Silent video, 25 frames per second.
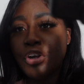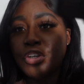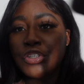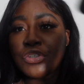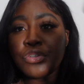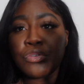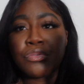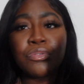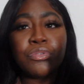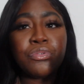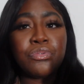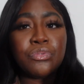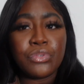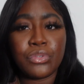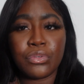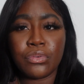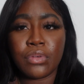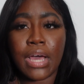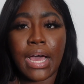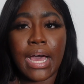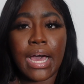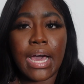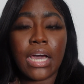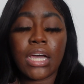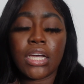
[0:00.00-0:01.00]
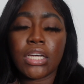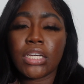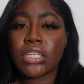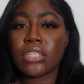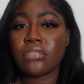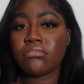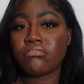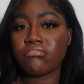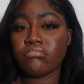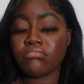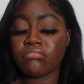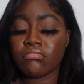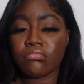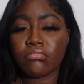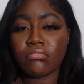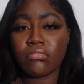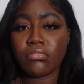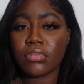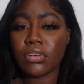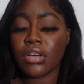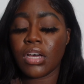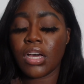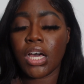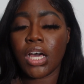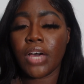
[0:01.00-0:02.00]
screw. Do not
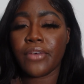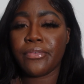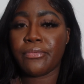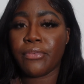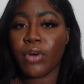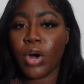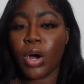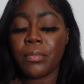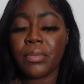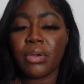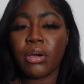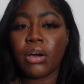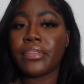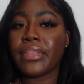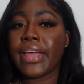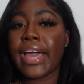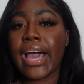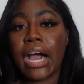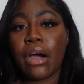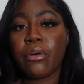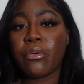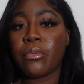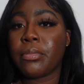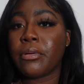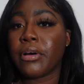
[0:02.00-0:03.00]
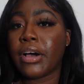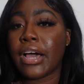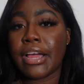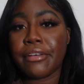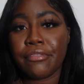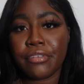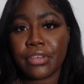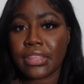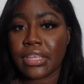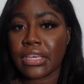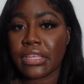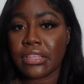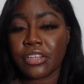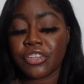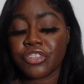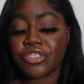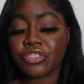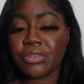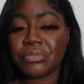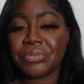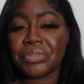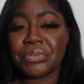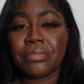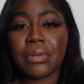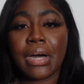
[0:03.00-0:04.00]
fault me on that. I will put everything in the
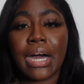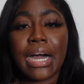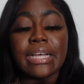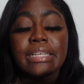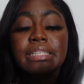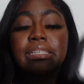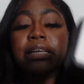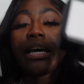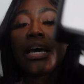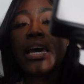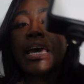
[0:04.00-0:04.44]
description box,